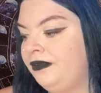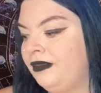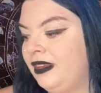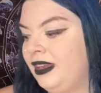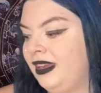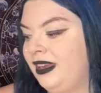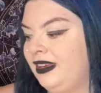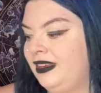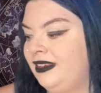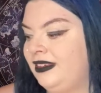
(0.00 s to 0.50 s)

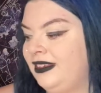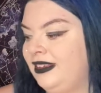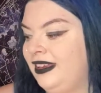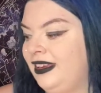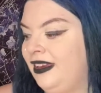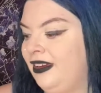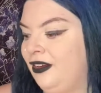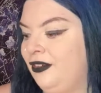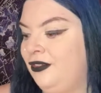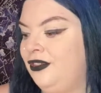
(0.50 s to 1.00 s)
And
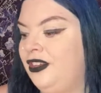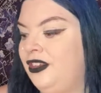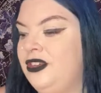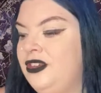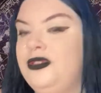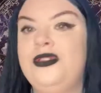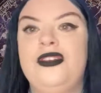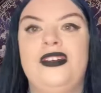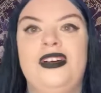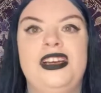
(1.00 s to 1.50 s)
yeah, hopefully
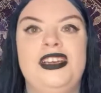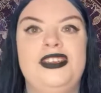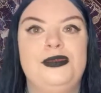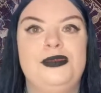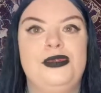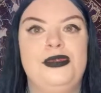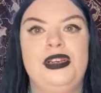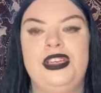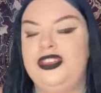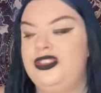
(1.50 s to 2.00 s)
you guys
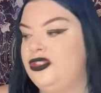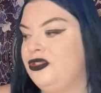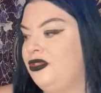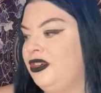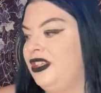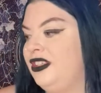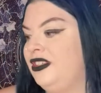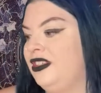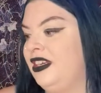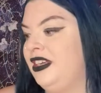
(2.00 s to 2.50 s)
will
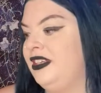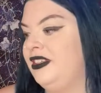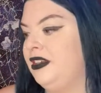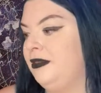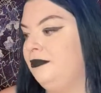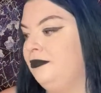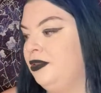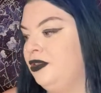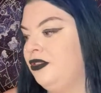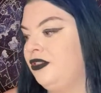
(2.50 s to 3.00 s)
enjoy today's
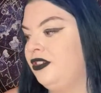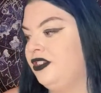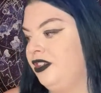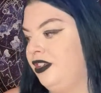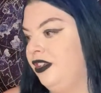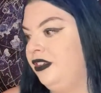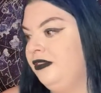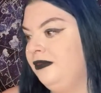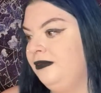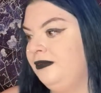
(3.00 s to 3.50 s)

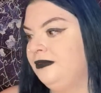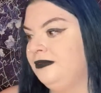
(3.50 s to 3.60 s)
unboxing.